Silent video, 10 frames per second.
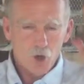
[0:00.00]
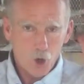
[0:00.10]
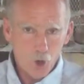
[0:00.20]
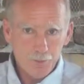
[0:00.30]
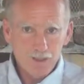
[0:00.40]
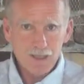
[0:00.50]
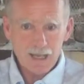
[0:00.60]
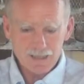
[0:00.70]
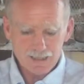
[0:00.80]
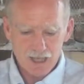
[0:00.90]
open
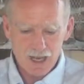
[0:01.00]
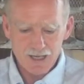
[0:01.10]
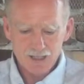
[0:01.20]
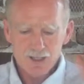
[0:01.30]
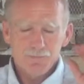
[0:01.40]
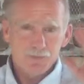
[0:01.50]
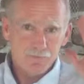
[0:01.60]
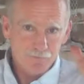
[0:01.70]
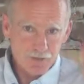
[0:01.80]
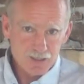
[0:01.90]
and tight,
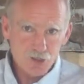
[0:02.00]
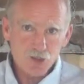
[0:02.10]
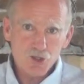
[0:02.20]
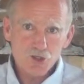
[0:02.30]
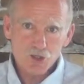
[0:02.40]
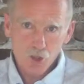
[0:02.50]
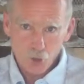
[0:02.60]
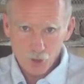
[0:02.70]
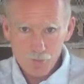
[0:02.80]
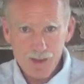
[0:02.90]
visitors
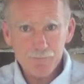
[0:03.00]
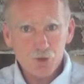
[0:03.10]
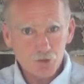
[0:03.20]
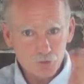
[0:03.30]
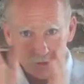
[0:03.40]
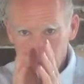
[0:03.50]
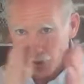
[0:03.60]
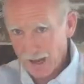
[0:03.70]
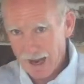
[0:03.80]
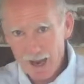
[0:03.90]
or members,
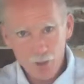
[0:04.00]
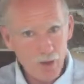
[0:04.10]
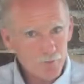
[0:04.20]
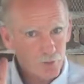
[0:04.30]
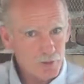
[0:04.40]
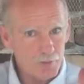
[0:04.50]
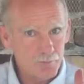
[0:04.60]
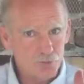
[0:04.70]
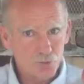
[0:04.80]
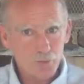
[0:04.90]
or however in
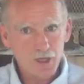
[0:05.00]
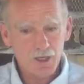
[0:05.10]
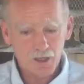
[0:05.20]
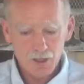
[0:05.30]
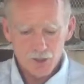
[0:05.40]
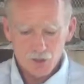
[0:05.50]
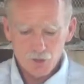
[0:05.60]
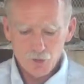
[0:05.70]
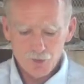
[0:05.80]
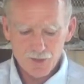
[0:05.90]
between
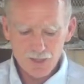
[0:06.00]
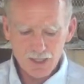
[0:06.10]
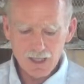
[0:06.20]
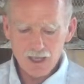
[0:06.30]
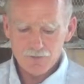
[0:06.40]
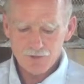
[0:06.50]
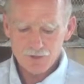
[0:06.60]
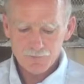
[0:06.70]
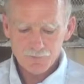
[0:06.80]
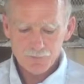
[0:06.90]
you're thinking of it.
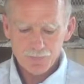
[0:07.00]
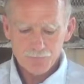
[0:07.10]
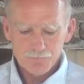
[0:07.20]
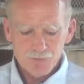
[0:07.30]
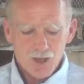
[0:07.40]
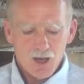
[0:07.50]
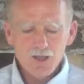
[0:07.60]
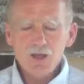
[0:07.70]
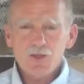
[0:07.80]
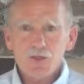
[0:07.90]

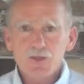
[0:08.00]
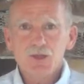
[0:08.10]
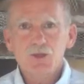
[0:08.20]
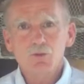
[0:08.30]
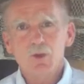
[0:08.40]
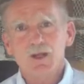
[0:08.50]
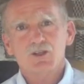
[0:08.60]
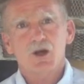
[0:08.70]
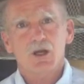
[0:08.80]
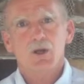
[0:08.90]
Another thing that you might
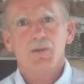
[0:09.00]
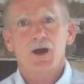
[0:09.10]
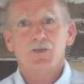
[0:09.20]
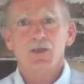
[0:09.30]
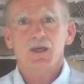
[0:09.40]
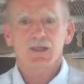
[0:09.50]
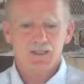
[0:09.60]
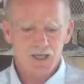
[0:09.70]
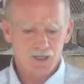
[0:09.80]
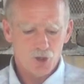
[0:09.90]
talk about then is
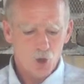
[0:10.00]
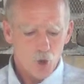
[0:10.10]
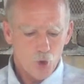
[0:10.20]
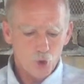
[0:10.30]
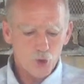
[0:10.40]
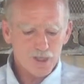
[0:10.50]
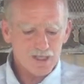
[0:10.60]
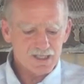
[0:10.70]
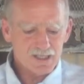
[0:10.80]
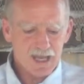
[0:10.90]
like an
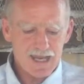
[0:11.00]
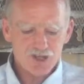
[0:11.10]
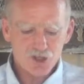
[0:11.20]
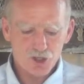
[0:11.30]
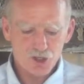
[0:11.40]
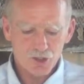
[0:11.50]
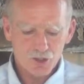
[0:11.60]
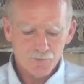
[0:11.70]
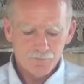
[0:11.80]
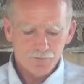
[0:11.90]
orientation
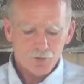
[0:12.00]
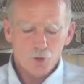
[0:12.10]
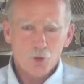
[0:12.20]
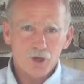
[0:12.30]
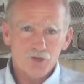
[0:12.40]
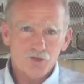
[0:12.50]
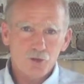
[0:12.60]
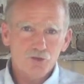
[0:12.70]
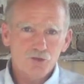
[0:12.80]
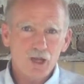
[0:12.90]
or
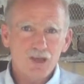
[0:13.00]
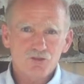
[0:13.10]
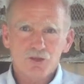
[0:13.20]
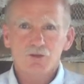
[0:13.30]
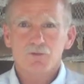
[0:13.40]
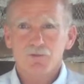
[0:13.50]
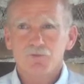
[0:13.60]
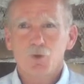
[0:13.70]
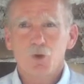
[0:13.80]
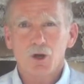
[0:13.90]
association of the
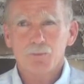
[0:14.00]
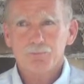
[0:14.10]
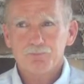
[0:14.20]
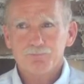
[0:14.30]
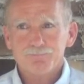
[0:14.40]
form.